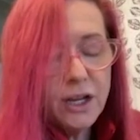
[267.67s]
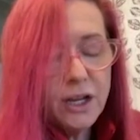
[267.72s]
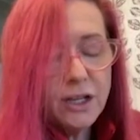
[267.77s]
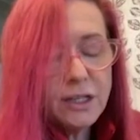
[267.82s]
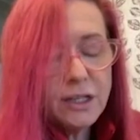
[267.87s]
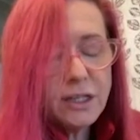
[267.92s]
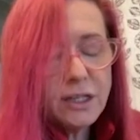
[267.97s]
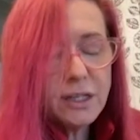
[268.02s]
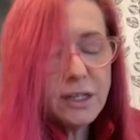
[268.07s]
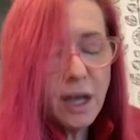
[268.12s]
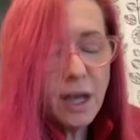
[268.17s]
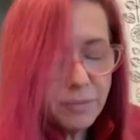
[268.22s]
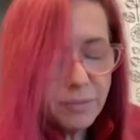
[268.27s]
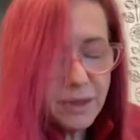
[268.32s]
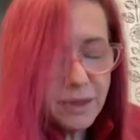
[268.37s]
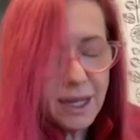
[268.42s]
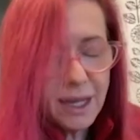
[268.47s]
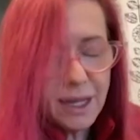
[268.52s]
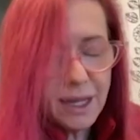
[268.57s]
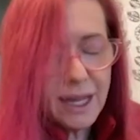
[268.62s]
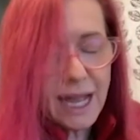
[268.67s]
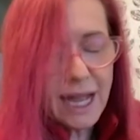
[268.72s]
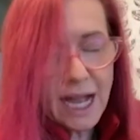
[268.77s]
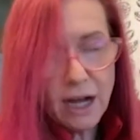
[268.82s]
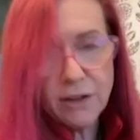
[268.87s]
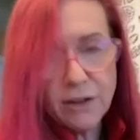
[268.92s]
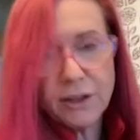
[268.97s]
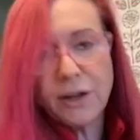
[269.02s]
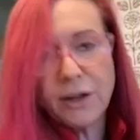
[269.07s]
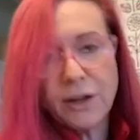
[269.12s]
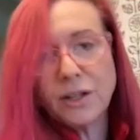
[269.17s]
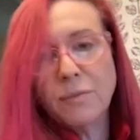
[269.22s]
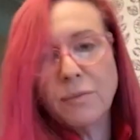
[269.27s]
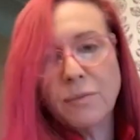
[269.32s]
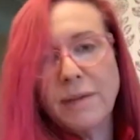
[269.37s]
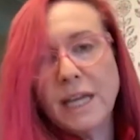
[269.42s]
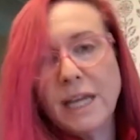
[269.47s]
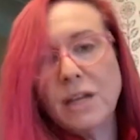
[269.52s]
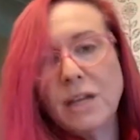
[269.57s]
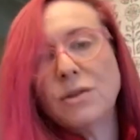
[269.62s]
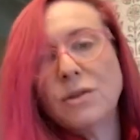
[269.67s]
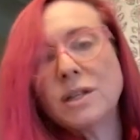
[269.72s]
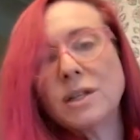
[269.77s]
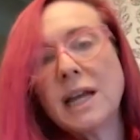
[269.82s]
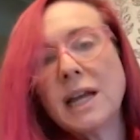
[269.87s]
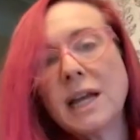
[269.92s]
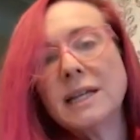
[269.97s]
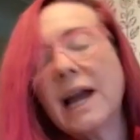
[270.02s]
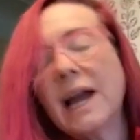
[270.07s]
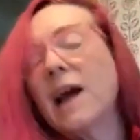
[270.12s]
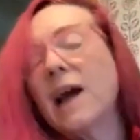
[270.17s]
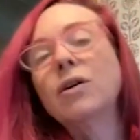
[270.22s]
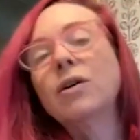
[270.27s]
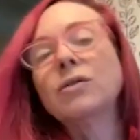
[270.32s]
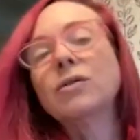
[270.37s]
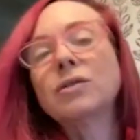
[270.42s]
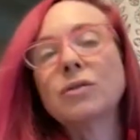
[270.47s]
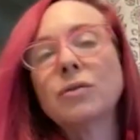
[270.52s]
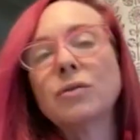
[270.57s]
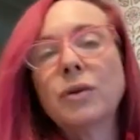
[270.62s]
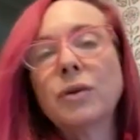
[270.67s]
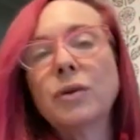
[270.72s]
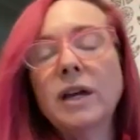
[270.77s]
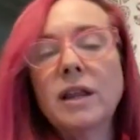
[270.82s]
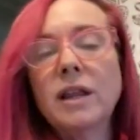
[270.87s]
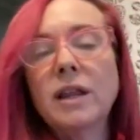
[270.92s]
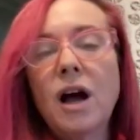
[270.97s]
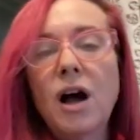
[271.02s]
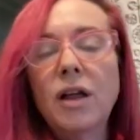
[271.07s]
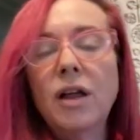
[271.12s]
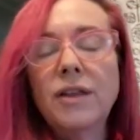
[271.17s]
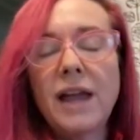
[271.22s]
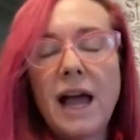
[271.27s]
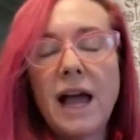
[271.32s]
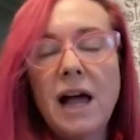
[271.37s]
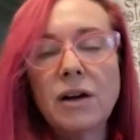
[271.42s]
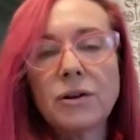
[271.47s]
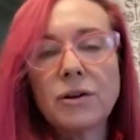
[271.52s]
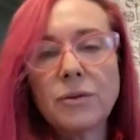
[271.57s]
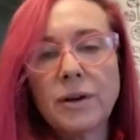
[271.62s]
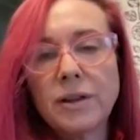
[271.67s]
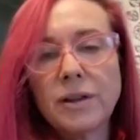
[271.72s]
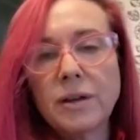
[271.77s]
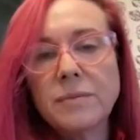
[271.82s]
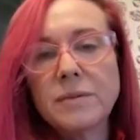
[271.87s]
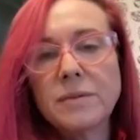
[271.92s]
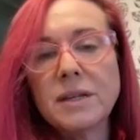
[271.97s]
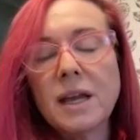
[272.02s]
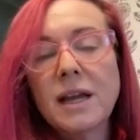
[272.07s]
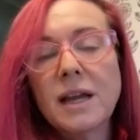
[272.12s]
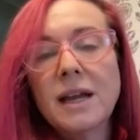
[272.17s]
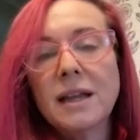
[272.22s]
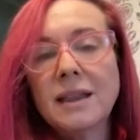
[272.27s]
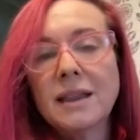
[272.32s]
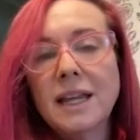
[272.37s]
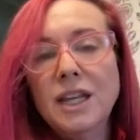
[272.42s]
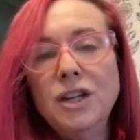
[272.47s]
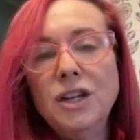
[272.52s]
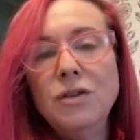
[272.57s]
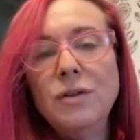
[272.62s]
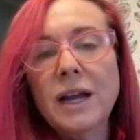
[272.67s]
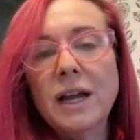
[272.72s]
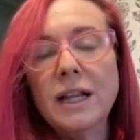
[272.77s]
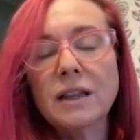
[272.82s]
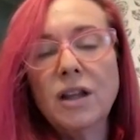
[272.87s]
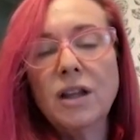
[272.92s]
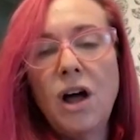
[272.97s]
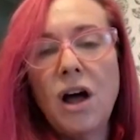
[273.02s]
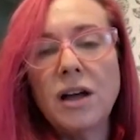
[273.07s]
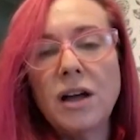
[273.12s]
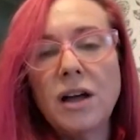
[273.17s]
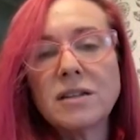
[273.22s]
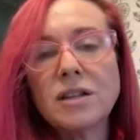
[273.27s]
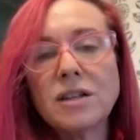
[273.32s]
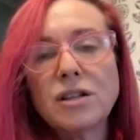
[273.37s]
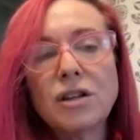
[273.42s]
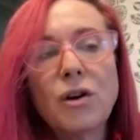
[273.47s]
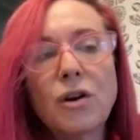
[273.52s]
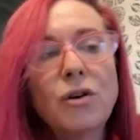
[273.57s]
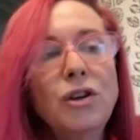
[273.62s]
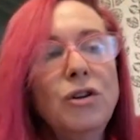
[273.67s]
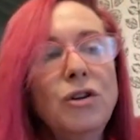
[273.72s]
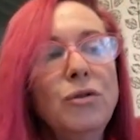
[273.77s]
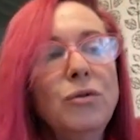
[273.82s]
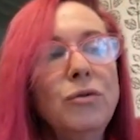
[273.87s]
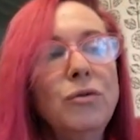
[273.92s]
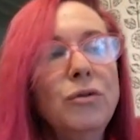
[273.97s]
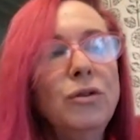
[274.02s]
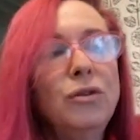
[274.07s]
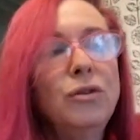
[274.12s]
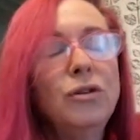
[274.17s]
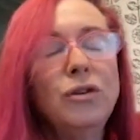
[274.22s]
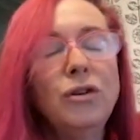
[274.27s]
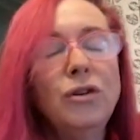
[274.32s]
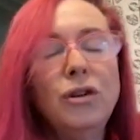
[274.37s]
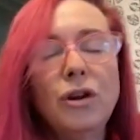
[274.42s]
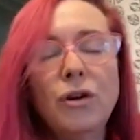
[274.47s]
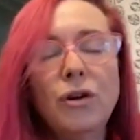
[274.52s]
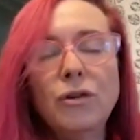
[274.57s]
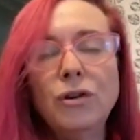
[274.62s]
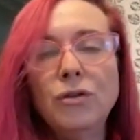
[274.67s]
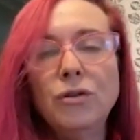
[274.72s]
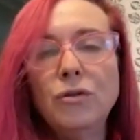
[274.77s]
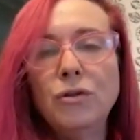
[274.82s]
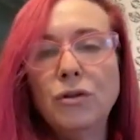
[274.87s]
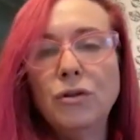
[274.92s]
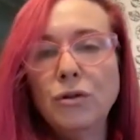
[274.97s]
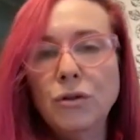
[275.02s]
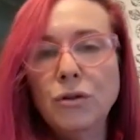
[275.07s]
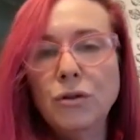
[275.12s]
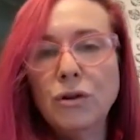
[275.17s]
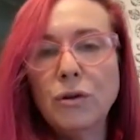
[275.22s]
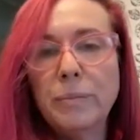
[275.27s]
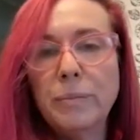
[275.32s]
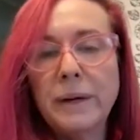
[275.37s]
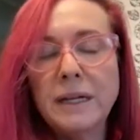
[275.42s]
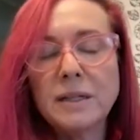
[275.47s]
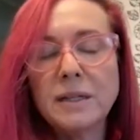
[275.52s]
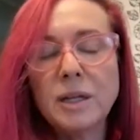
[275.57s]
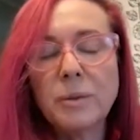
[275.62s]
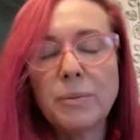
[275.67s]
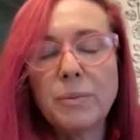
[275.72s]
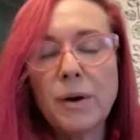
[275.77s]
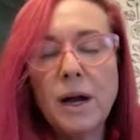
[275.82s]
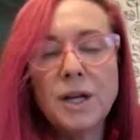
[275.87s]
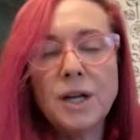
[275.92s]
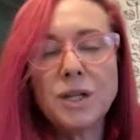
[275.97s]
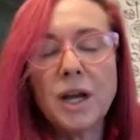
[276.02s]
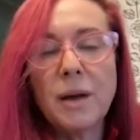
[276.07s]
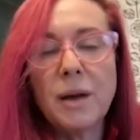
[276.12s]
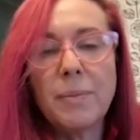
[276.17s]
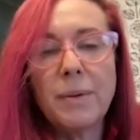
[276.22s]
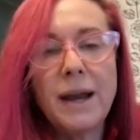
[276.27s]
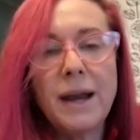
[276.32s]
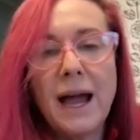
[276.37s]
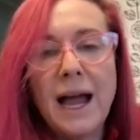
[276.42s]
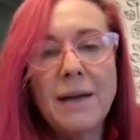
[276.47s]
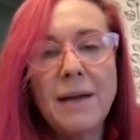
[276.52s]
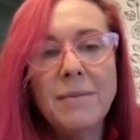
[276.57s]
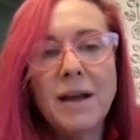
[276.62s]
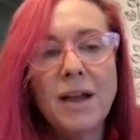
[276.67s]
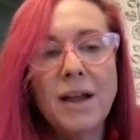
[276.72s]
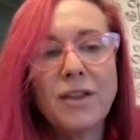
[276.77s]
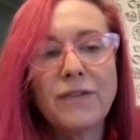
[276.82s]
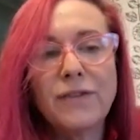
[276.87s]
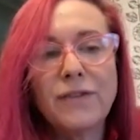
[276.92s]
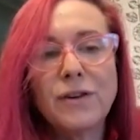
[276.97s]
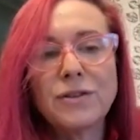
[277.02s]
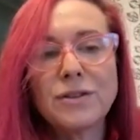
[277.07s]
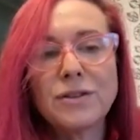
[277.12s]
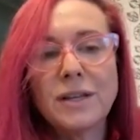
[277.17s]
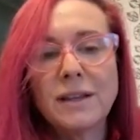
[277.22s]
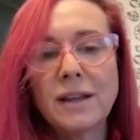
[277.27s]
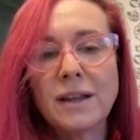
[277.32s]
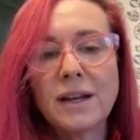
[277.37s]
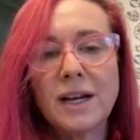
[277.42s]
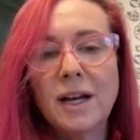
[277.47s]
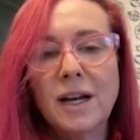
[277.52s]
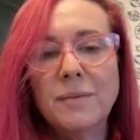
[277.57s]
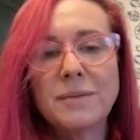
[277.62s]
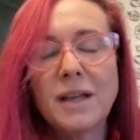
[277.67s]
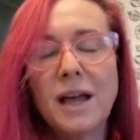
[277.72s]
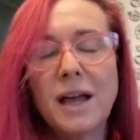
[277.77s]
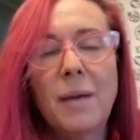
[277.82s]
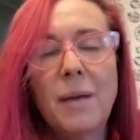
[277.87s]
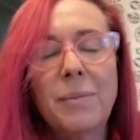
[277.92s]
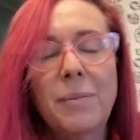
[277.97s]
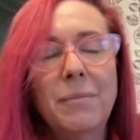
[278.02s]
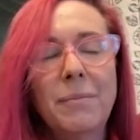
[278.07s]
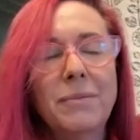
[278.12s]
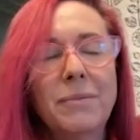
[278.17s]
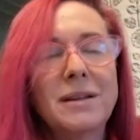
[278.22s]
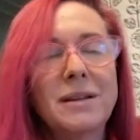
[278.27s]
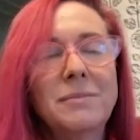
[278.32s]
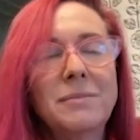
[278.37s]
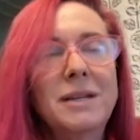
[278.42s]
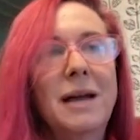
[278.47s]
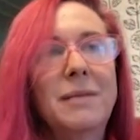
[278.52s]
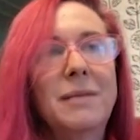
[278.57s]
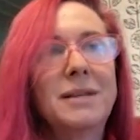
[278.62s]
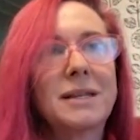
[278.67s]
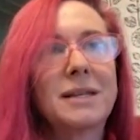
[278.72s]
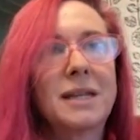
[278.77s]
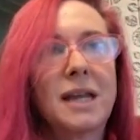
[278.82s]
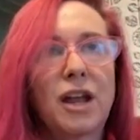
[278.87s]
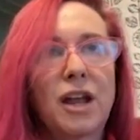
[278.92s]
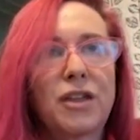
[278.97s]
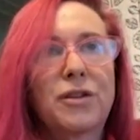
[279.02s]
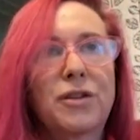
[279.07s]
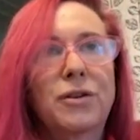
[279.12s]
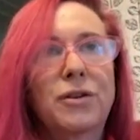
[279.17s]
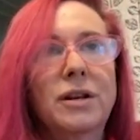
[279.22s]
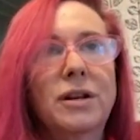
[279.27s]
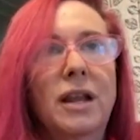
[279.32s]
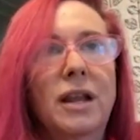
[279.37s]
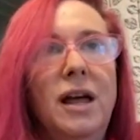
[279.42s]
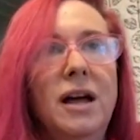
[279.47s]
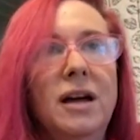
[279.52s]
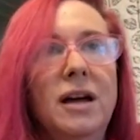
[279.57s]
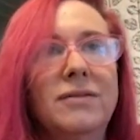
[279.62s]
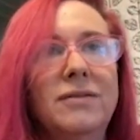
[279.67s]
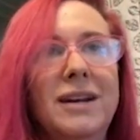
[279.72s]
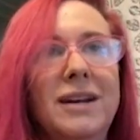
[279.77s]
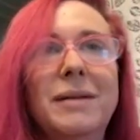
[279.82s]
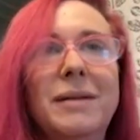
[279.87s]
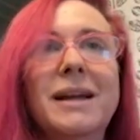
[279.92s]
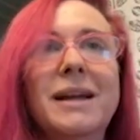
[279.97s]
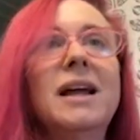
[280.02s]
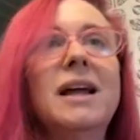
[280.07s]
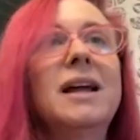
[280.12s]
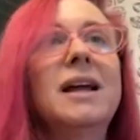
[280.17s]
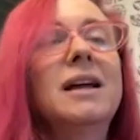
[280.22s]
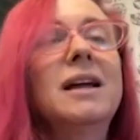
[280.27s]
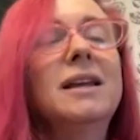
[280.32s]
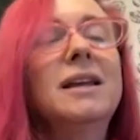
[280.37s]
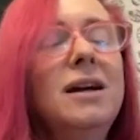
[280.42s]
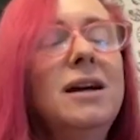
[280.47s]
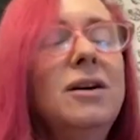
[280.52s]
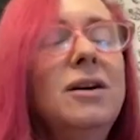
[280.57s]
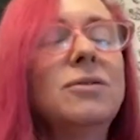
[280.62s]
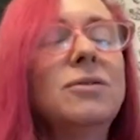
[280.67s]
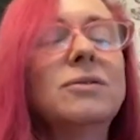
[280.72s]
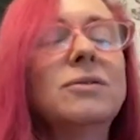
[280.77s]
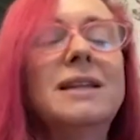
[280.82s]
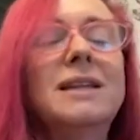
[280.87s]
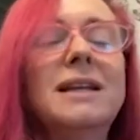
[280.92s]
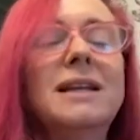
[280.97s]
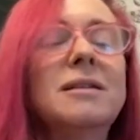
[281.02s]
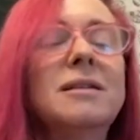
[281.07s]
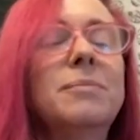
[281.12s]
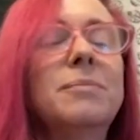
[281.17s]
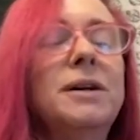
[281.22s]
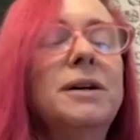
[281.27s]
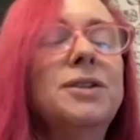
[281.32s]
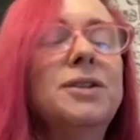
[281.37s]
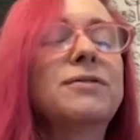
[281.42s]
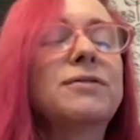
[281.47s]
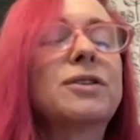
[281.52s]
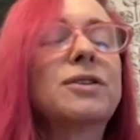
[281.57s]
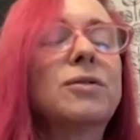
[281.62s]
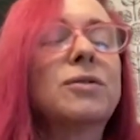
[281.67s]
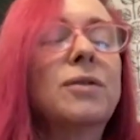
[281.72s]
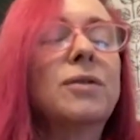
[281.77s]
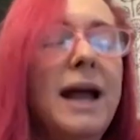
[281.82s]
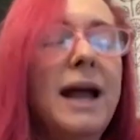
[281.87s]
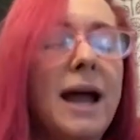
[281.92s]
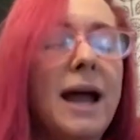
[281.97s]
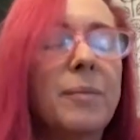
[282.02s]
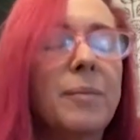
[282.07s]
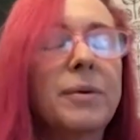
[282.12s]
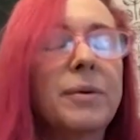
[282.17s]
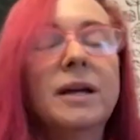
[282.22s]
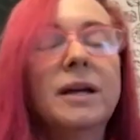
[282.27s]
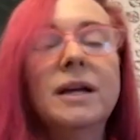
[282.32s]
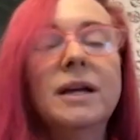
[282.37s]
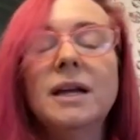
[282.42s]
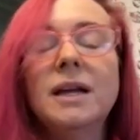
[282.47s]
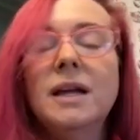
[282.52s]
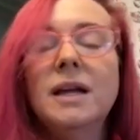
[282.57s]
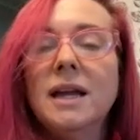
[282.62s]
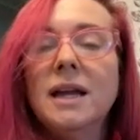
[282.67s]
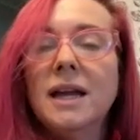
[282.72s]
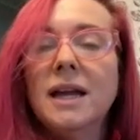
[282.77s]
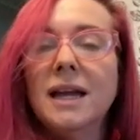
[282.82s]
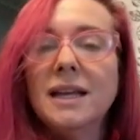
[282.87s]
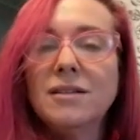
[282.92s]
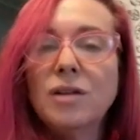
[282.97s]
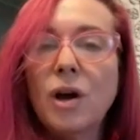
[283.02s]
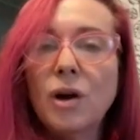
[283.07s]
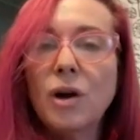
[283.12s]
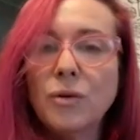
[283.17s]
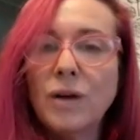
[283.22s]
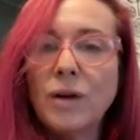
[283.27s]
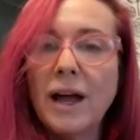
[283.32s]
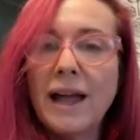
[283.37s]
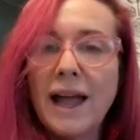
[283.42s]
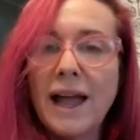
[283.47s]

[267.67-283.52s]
something out there to make you stand out with all the algorithms, then you get lost. So you Google Busted Bra Shop, and I'm not the first thing that comes up. Sometimes it's like third love. And I'm like, no, that's a bunch of crap. So